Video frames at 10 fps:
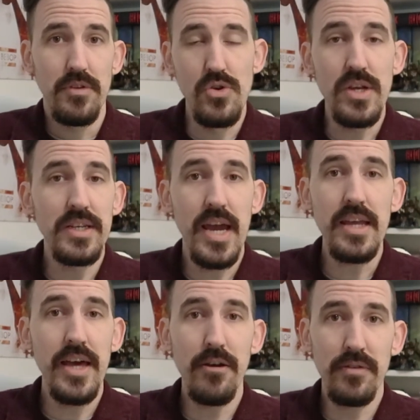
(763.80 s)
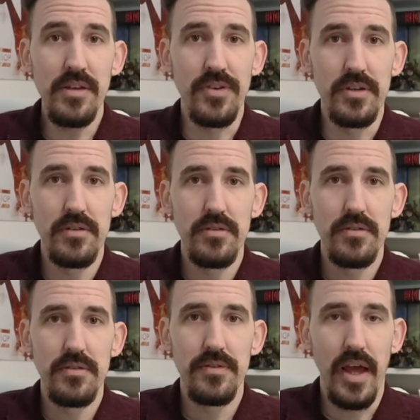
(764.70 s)
you can take that or leave it.
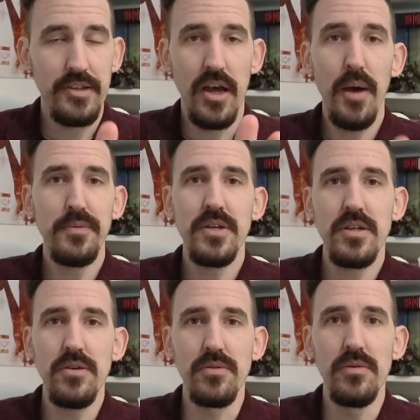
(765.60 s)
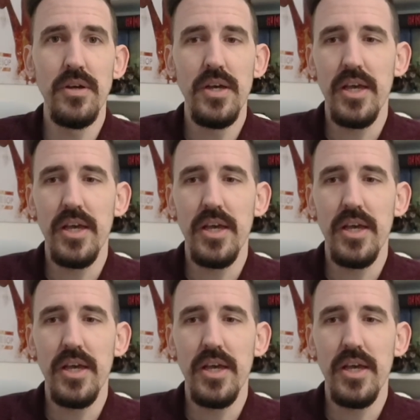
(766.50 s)
That's up to you.